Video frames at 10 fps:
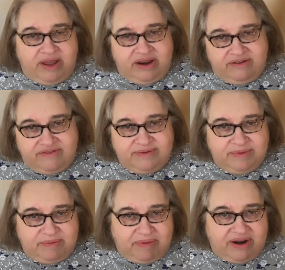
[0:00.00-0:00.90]
waiting for
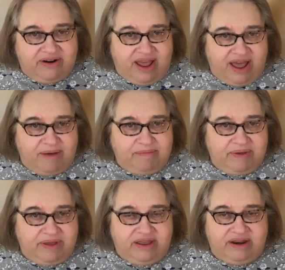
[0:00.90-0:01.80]
something better to
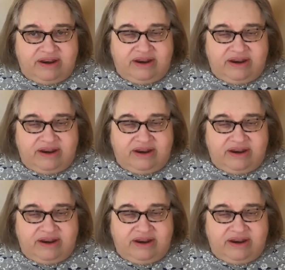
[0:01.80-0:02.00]
happen.